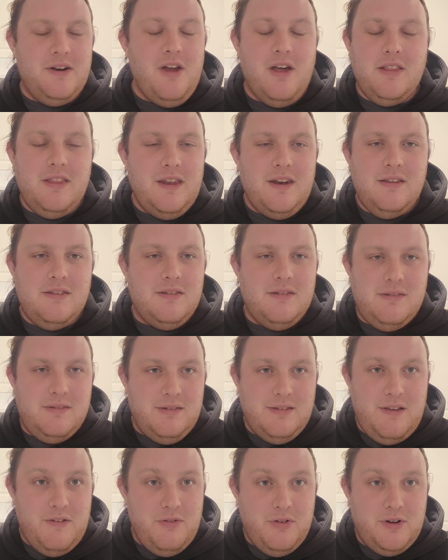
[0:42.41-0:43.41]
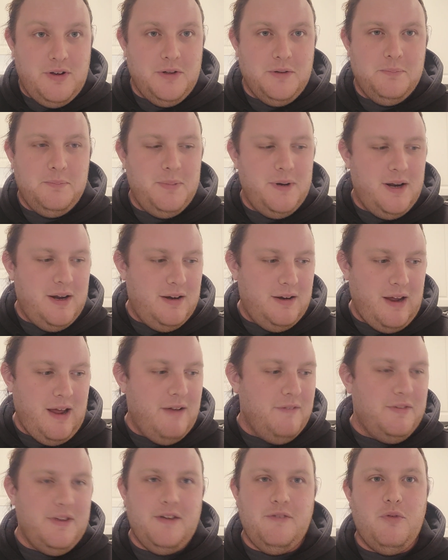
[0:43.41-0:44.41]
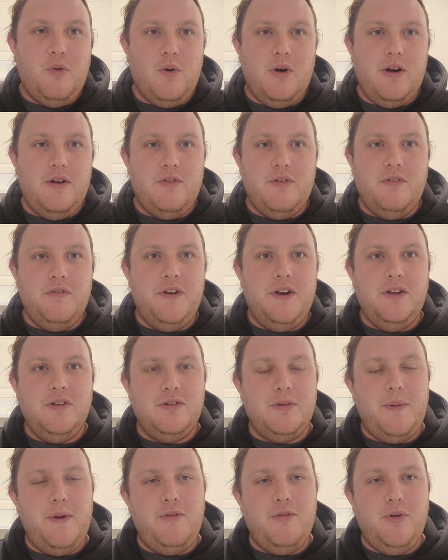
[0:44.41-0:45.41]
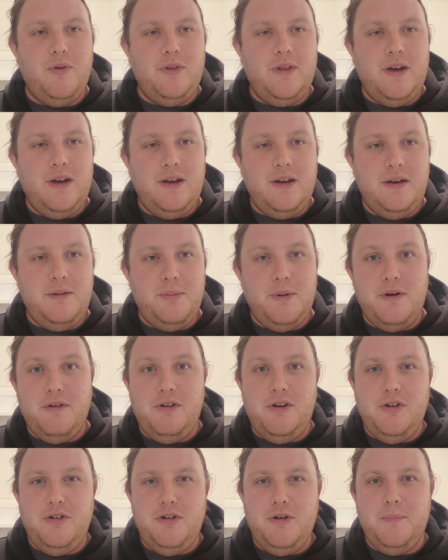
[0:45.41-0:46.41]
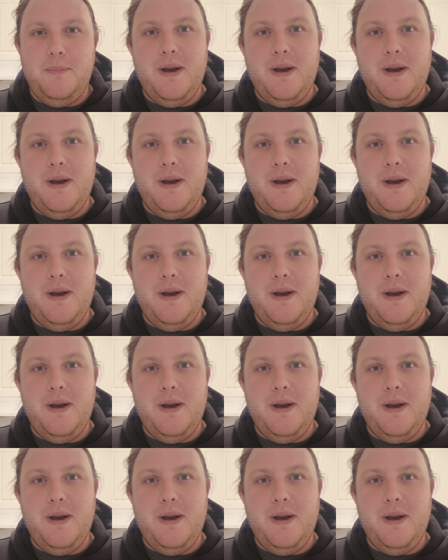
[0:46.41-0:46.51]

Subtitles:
Not that it's difficult, but I have like 4 different videos on my phone that I need to put on YouTube,